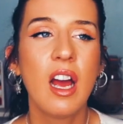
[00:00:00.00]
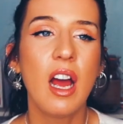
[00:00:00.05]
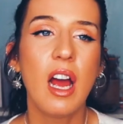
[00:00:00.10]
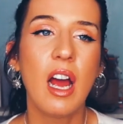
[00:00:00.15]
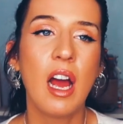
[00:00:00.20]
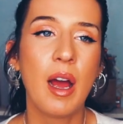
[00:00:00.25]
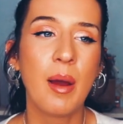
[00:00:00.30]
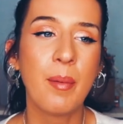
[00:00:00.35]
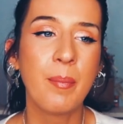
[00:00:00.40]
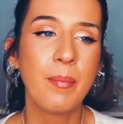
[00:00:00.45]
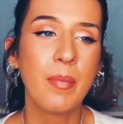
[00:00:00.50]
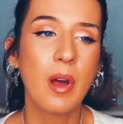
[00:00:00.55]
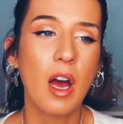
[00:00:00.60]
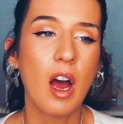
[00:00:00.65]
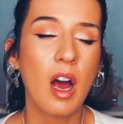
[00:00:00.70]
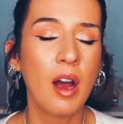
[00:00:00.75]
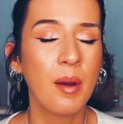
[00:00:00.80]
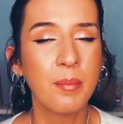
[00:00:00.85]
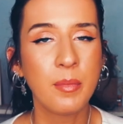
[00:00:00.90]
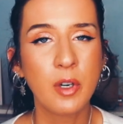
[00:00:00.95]

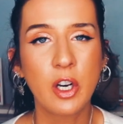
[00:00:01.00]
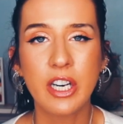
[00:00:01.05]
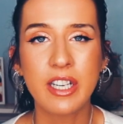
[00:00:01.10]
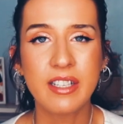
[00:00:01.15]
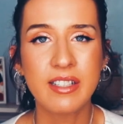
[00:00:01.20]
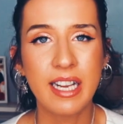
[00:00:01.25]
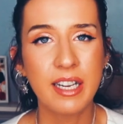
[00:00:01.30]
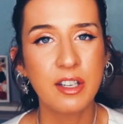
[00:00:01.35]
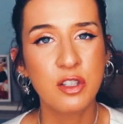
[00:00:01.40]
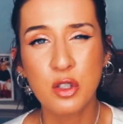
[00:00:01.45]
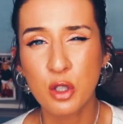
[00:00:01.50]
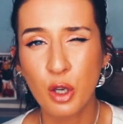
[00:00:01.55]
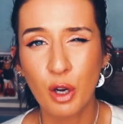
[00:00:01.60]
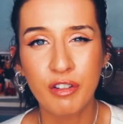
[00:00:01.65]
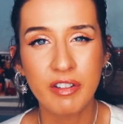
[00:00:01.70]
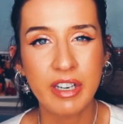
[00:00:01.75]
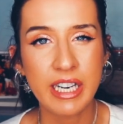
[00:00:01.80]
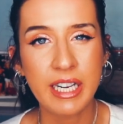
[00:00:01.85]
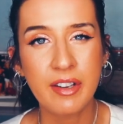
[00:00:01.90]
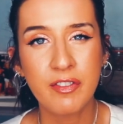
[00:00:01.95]
I'm gonna say
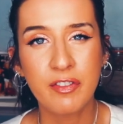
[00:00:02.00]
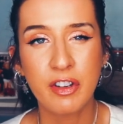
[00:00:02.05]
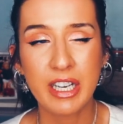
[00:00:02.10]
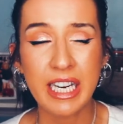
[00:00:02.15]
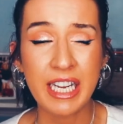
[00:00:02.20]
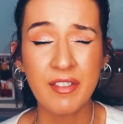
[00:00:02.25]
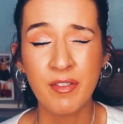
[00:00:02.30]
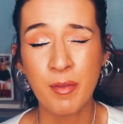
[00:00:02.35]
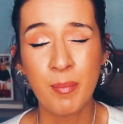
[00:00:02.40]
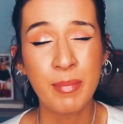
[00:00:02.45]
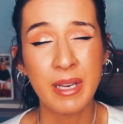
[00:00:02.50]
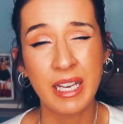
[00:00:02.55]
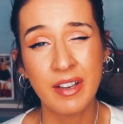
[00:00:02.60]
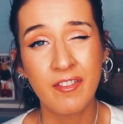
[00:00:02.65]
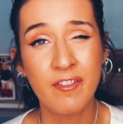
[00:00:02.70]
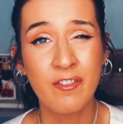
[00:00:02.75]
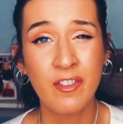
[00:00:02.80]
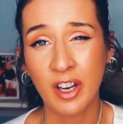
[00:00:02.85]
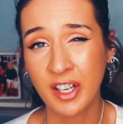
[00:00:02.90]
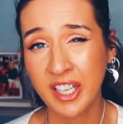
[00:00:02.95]
sorry for even being
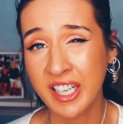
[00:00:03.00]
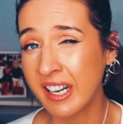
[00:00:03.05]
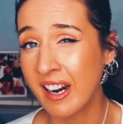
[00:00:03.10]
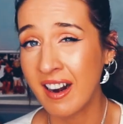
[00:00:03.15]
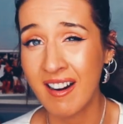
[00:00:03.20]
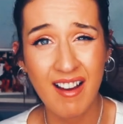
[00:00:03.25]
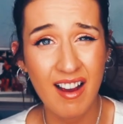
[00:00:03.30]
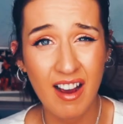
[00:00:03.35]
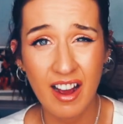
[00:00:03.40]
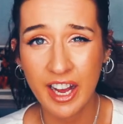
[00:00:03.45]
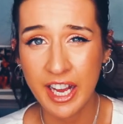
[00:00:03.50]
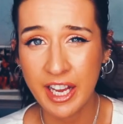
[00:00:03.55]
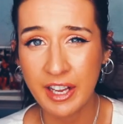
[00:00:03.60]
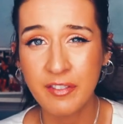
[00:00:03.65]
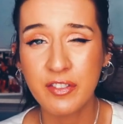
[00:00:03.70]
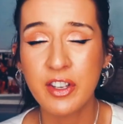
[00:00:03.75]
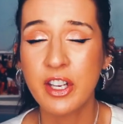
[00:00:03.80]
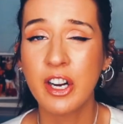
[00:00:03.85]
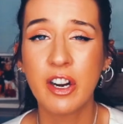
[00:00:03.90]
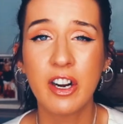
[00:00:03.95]
fucking alive.
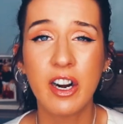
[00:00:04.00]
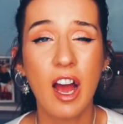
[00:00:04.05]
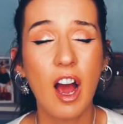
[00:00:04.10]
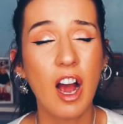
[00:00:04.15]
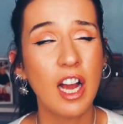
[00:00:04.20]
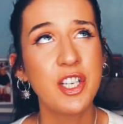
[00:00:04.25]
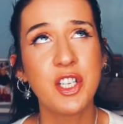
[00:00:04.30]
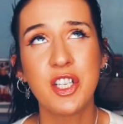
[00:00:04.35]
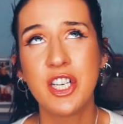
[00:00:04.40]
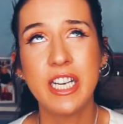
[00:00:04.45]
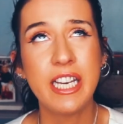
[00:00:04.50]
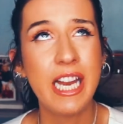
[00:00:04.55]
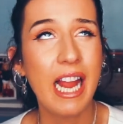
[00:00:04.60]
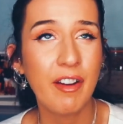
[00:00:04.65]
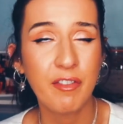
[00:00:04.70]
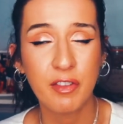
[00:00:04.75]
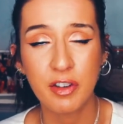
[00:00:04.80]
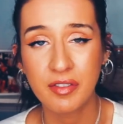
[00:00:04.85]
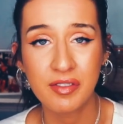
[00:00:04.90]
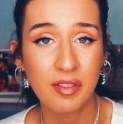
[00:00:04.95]
You know, like I should
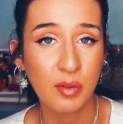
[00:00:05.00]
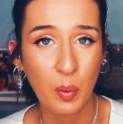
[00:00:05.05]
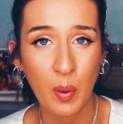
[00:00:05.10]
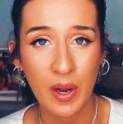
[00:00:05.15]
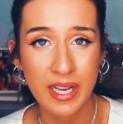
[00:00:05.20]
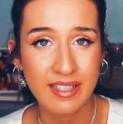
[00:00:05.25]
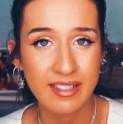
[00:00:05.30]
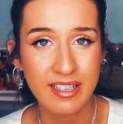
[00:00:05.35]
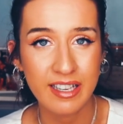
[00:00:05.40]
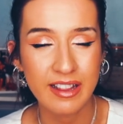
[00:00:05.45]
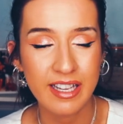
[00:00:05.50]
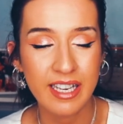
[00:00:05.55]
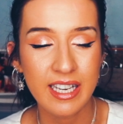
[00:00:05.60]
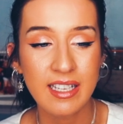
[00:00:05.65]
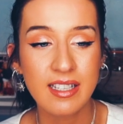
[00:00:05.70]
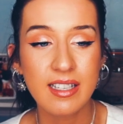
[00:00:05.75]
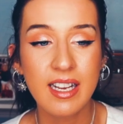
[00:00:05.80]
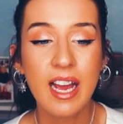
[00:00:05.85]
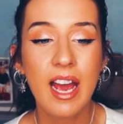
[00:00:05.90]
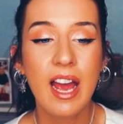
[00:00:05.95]
never have requested this.